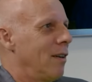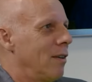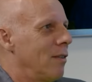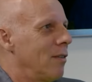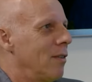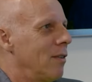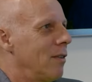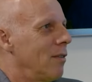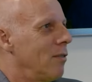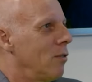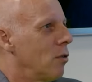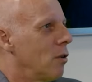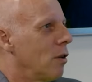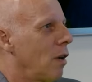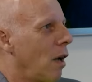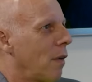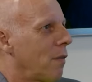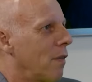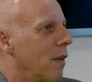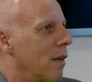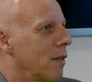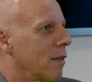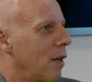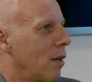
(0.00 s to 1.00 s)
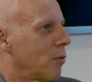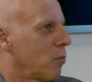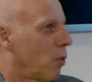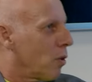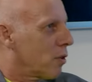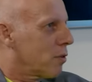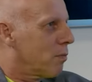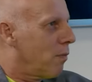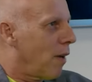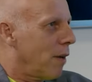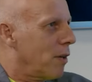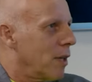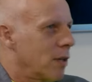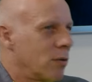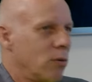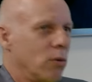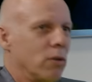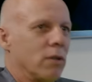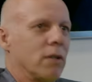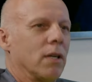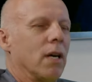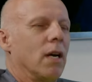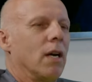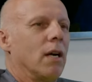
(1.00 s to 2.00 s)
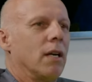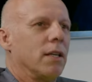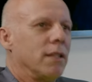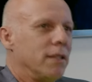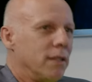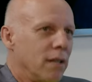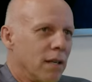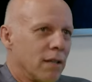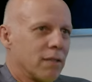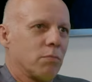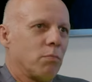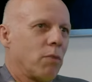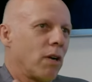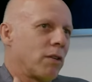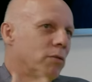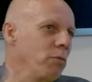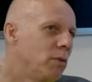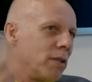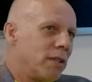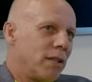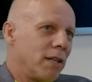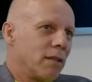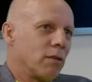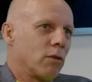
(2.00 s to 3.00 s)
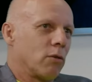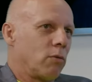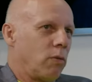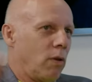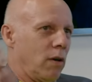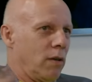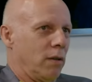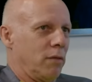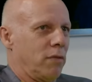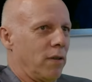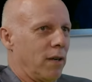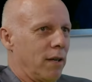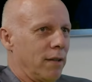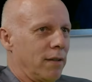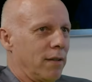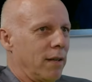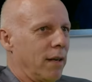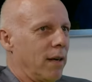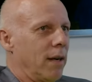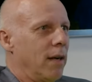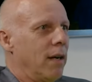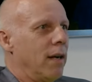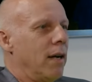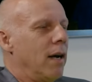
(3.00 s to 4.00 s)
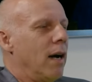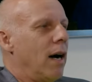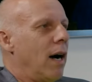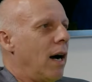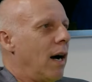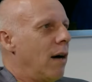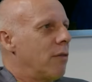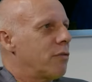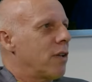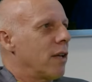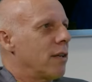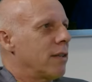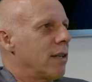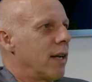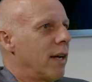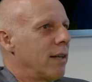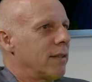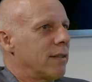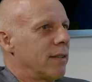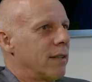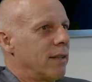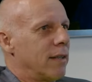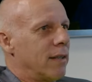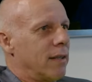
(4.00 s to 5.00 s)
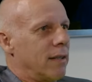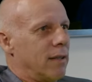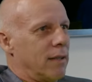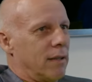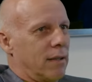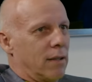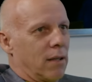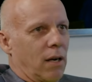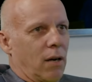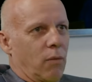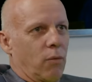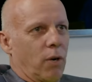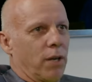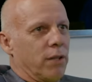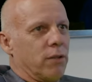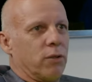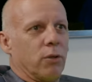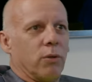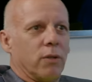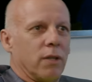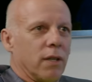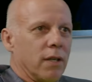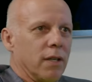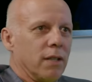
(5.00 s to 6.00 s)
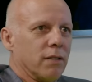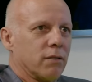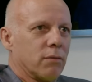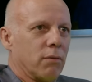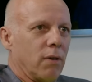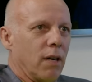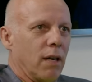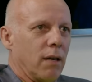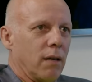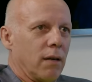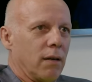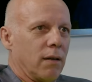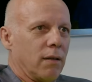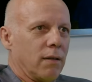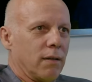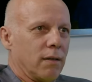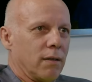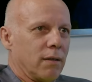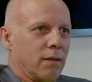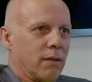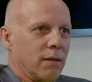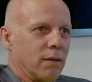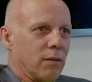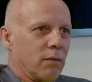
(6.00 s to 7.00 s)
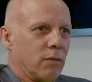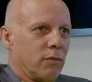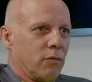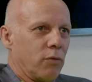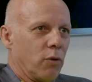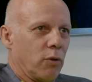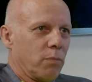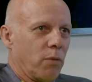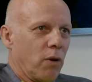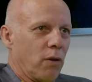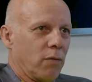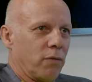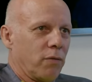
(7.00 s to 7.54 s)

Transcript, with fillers: Uh, I think that was very good. Yes, but we didn't qualify there. After that, uh, I went to the Israel uh, Football